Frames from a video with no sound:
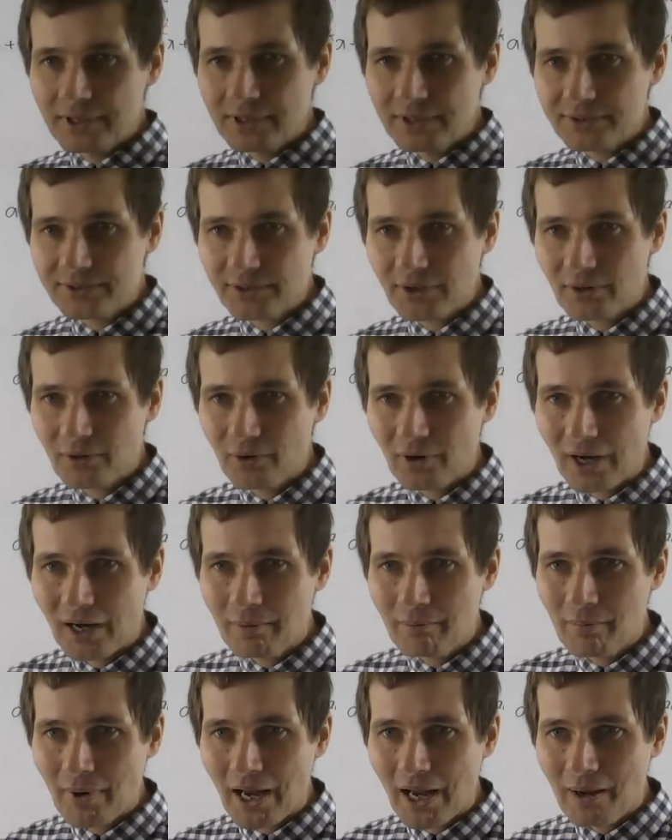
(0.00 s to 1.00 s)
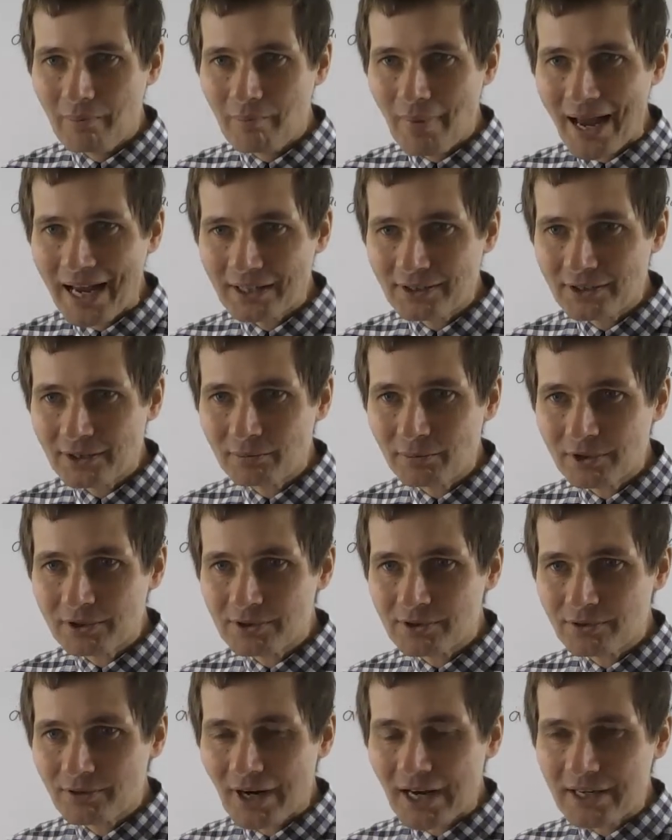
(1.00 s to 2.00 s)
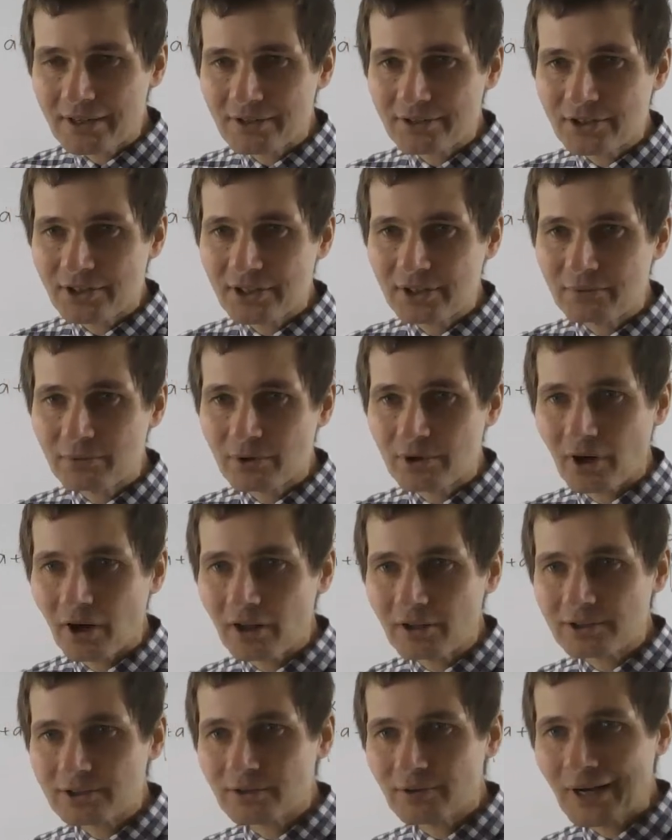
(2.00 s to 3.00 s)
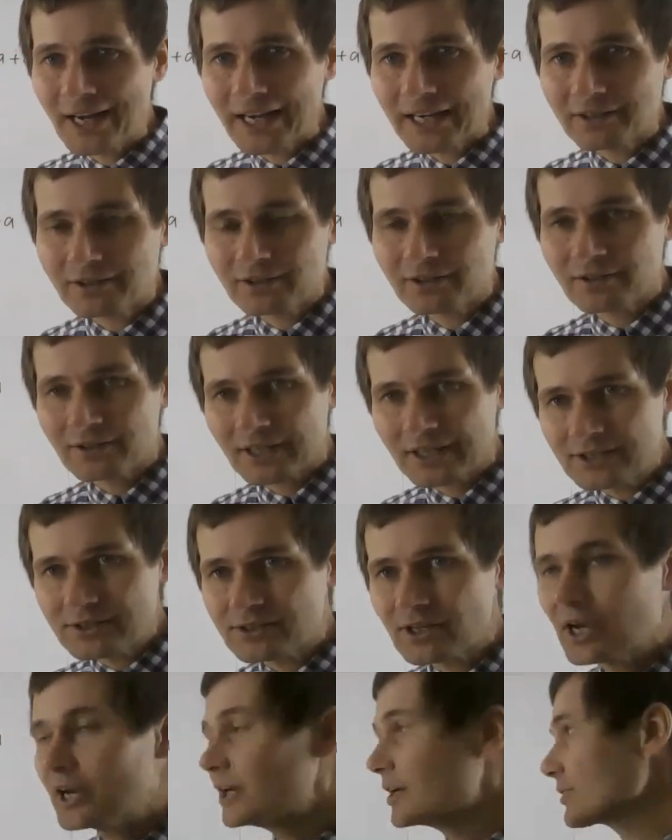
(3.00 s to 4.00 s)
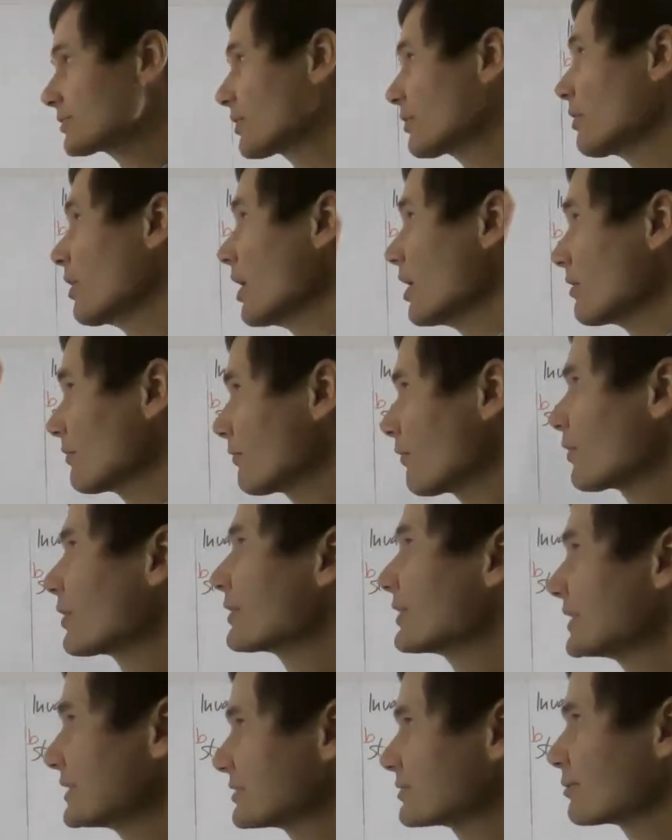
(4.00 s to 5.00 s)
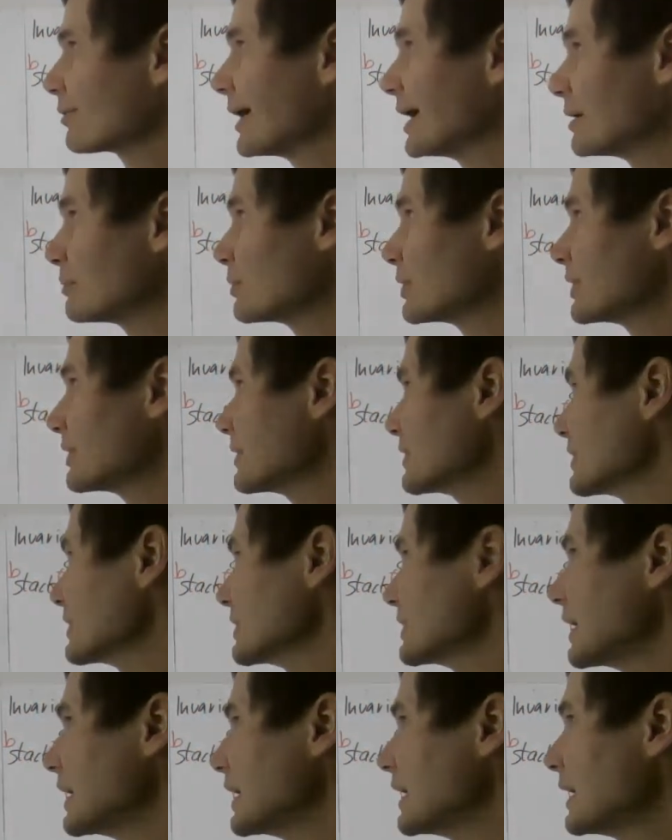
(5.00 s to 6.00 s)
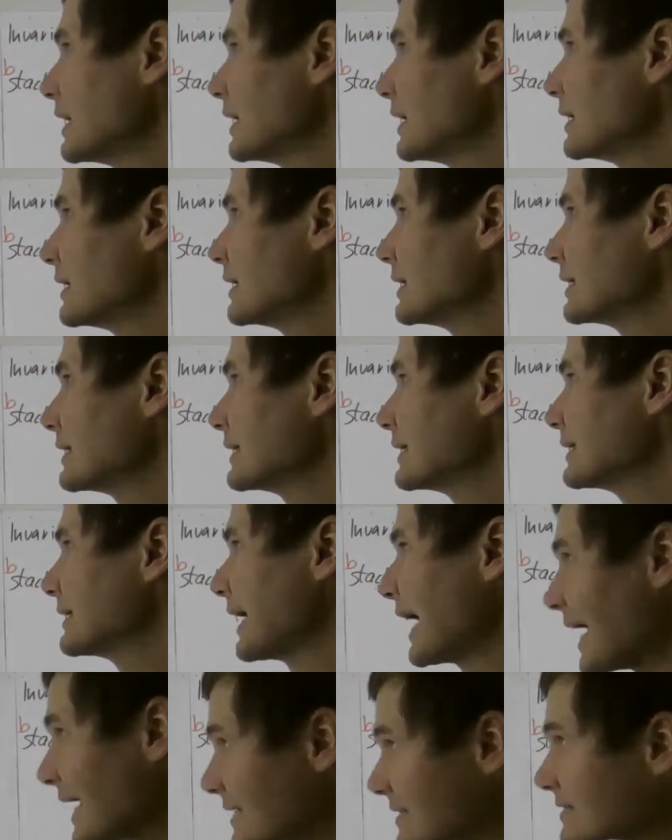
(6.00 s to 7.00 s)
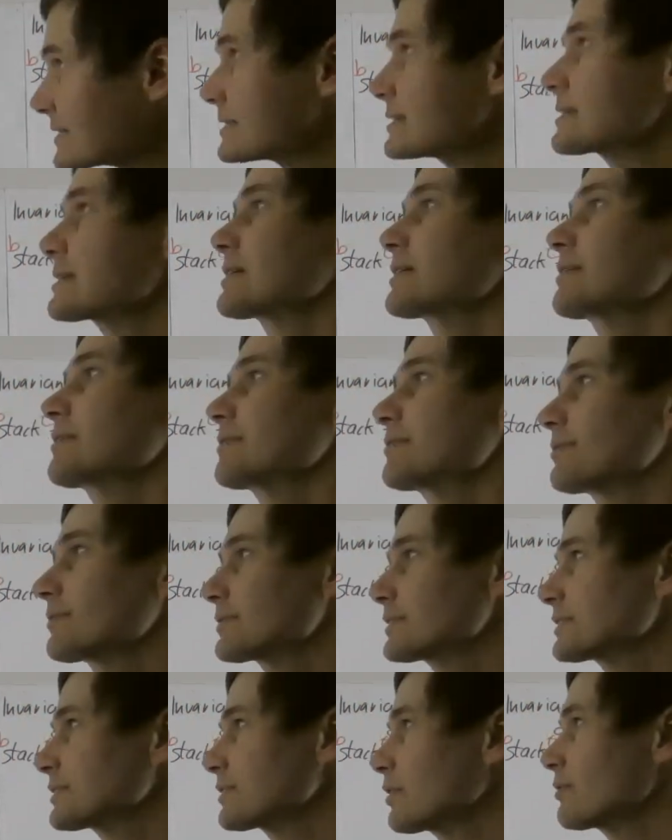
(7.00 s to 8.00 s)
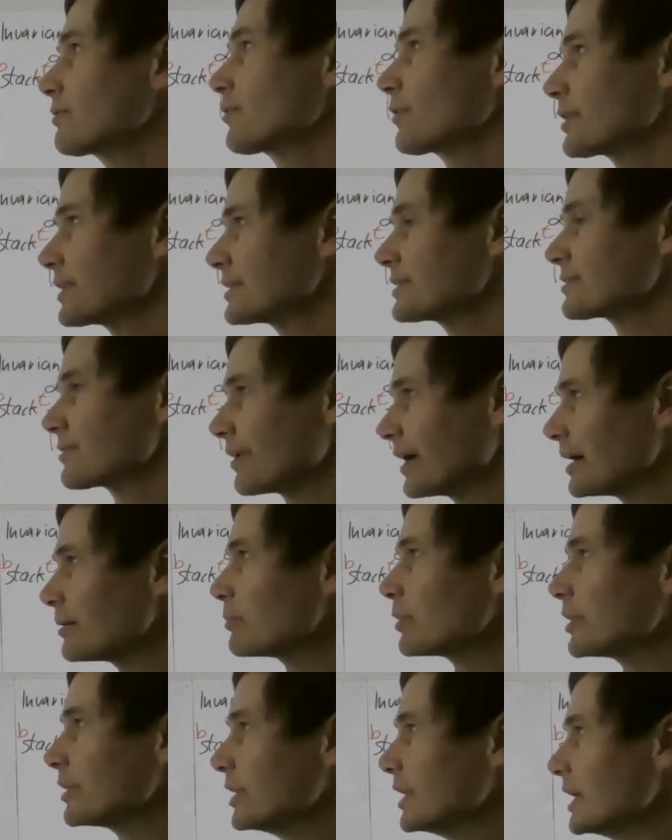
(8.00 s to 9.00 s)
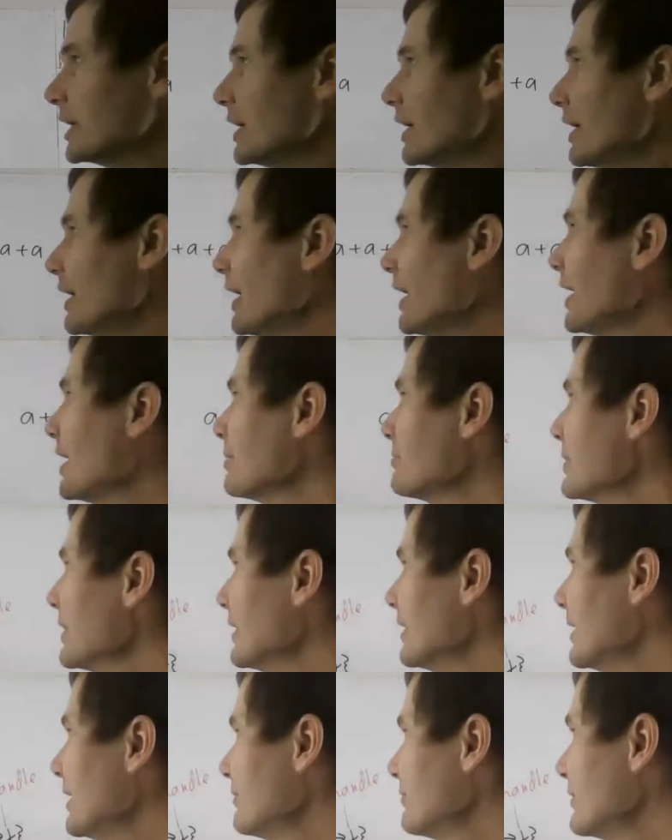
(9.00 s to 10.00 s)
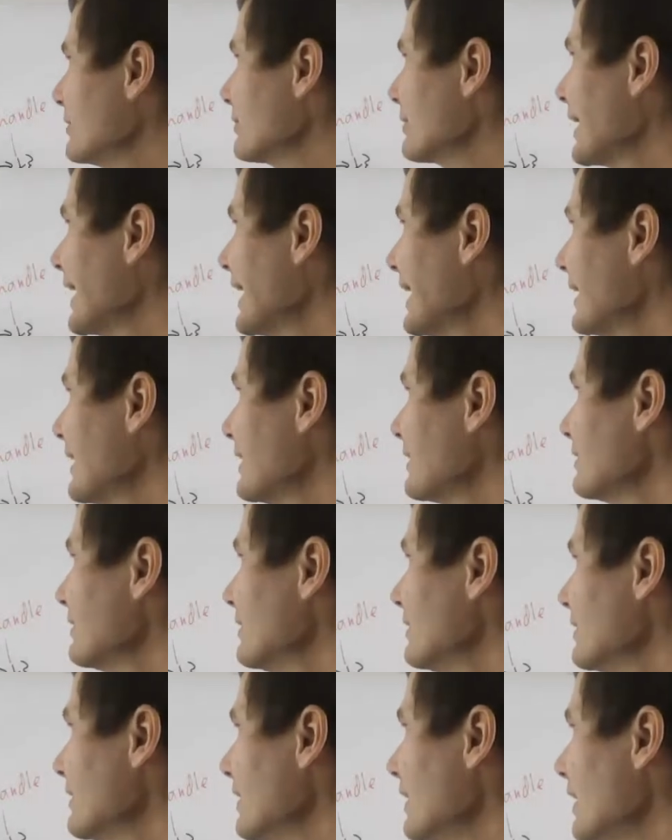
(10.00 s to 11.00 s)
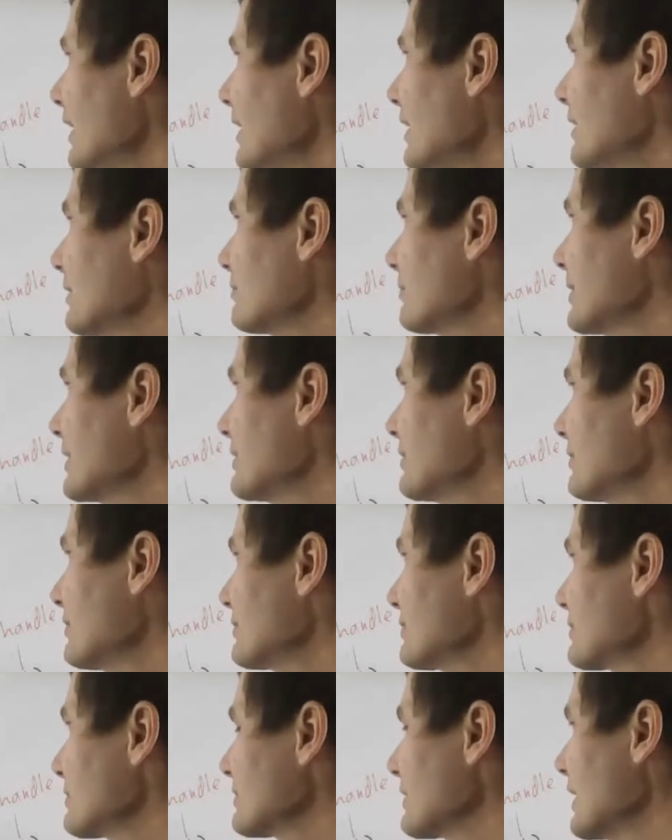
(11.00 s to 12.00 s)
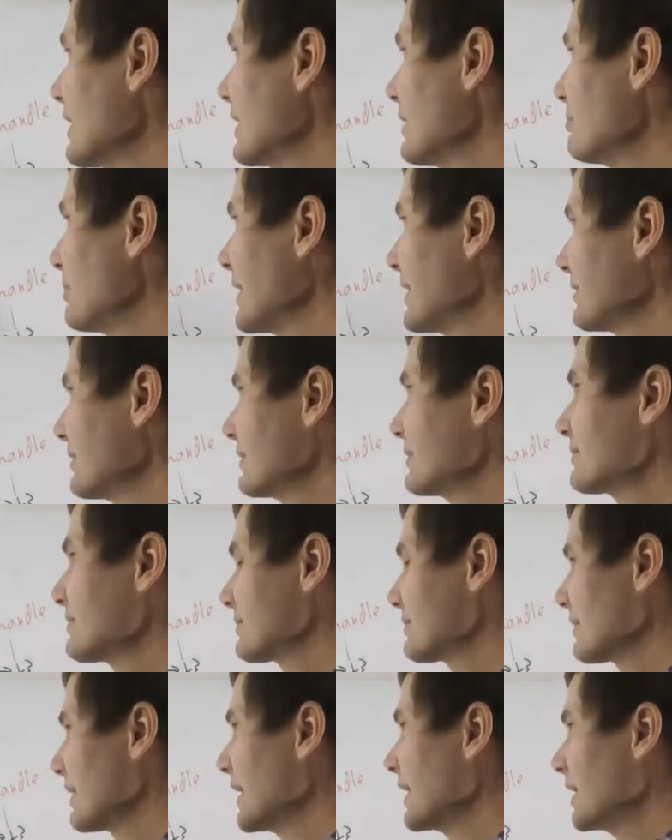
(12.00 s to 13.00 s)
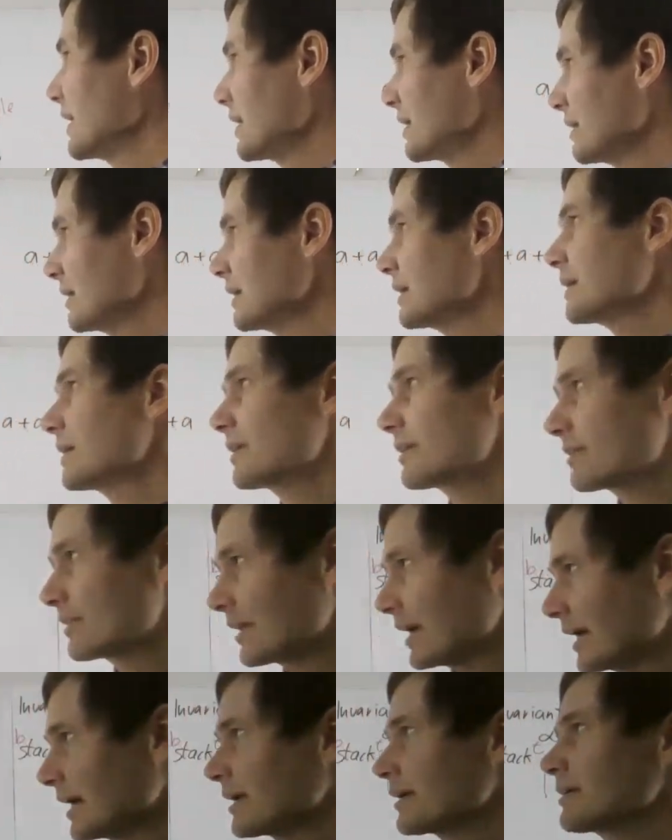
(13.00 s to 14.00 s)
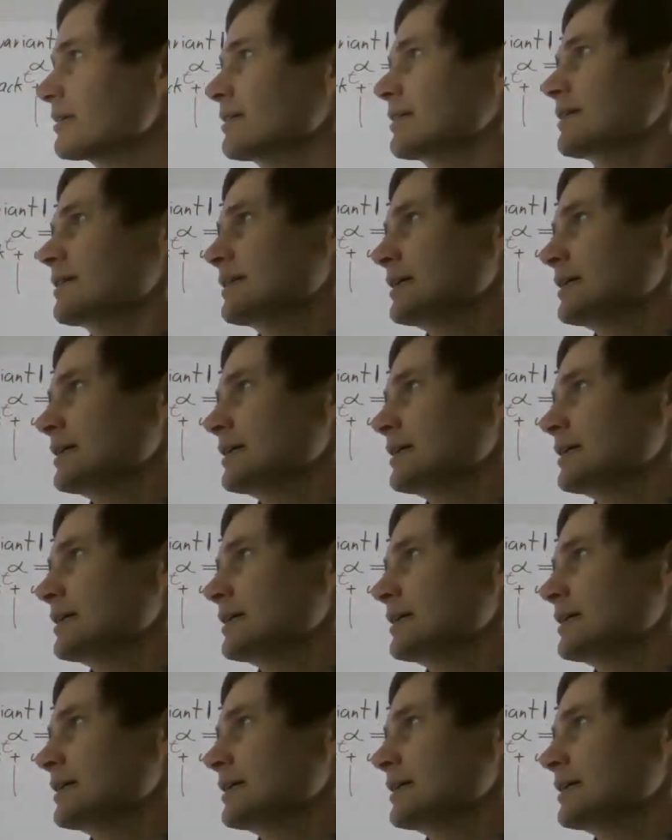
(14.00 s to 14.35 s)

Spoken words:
So a maximal strategy would also handle this. So for this grammar, yes. So for this grammar, if you can reduce by this, then